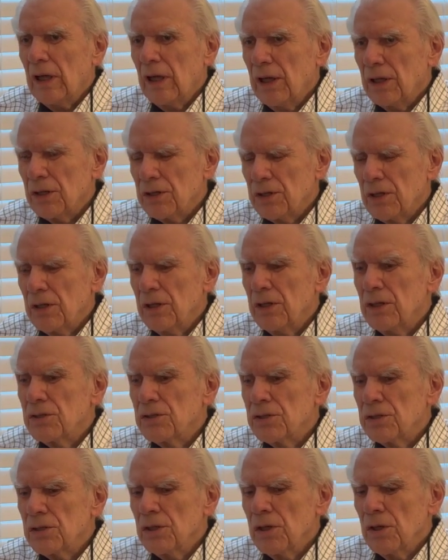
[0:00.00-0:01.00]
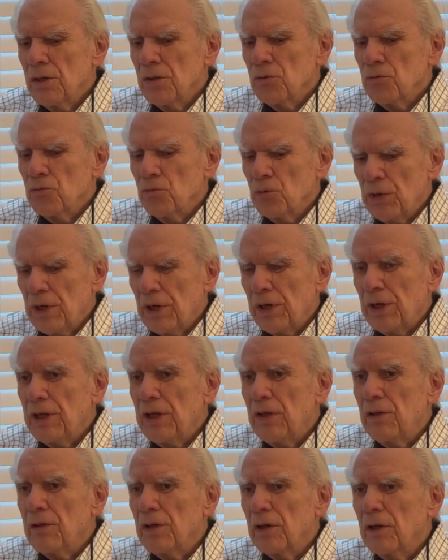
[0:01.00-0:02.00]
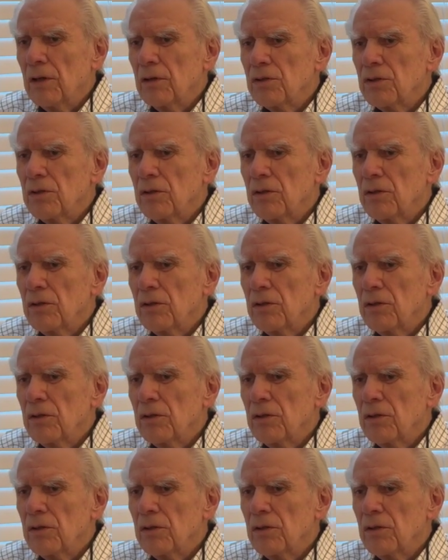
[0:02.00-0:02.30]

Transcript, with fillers: It is really the,